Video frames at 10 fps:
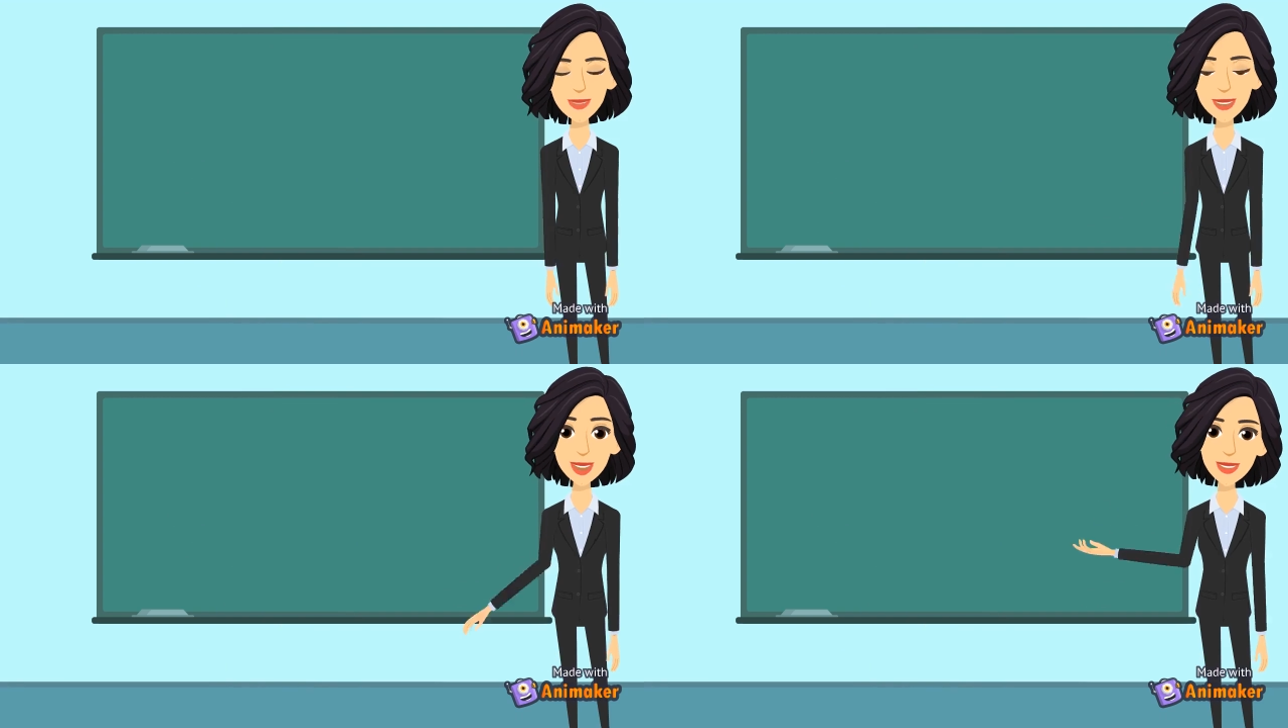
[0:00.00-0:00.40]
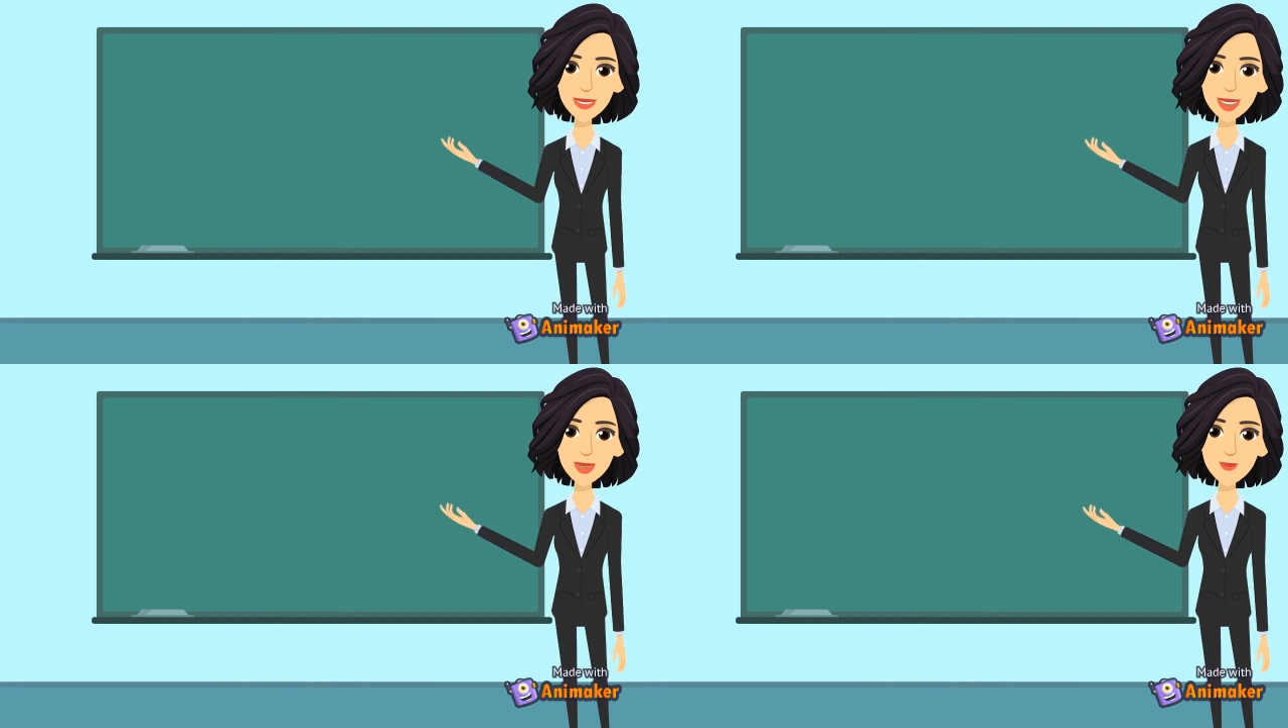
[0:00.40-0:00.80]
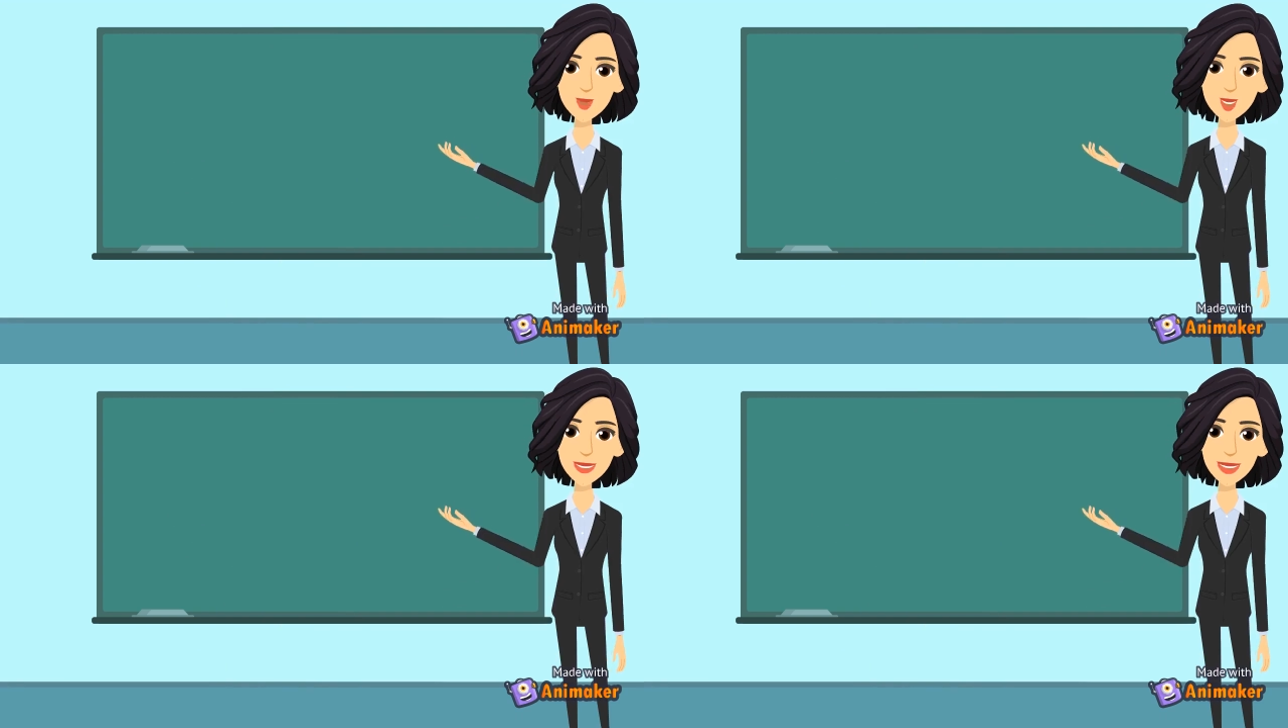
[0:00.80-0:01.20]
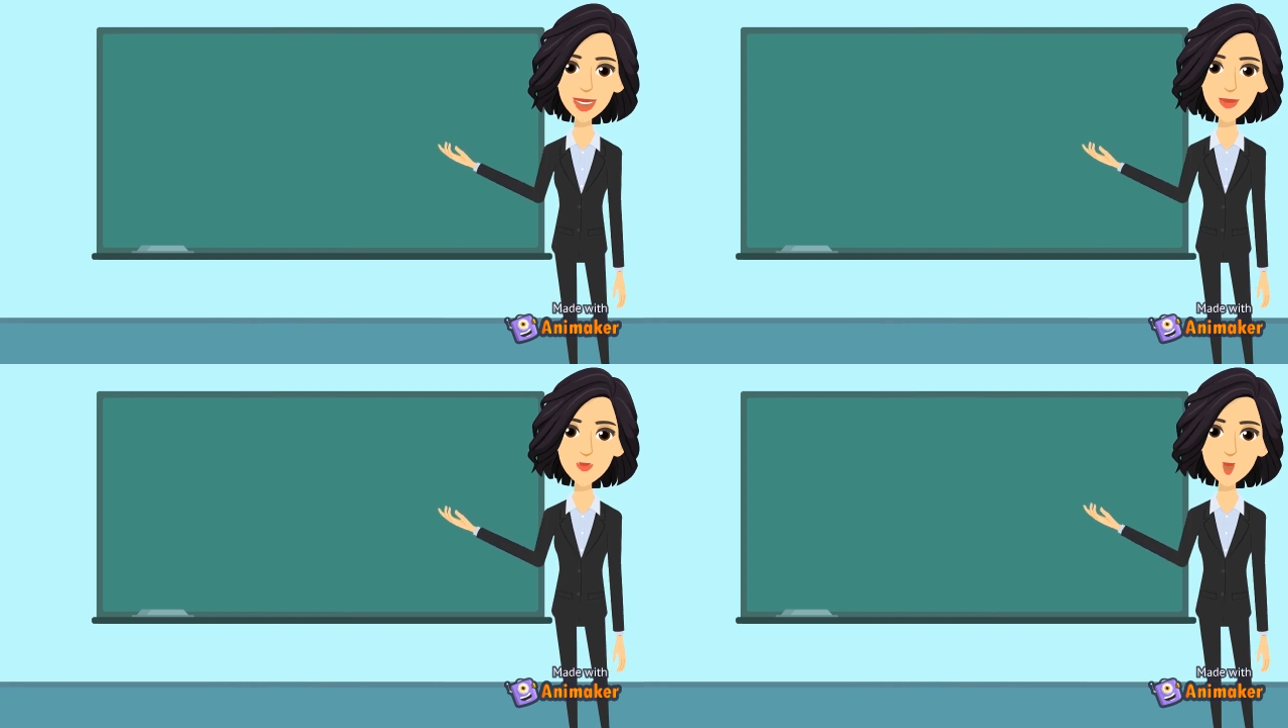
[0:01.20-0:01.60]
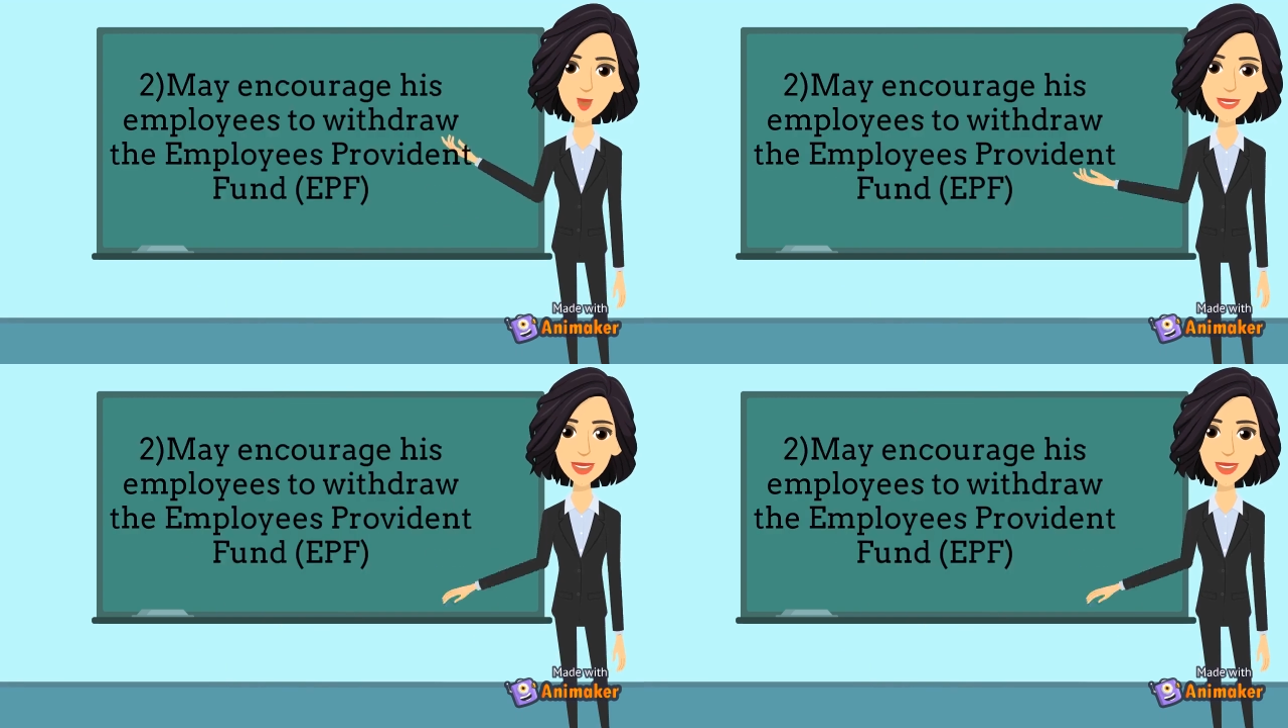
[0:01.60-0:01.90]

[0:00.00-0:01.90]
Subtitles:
Other than that, Mr. Lim may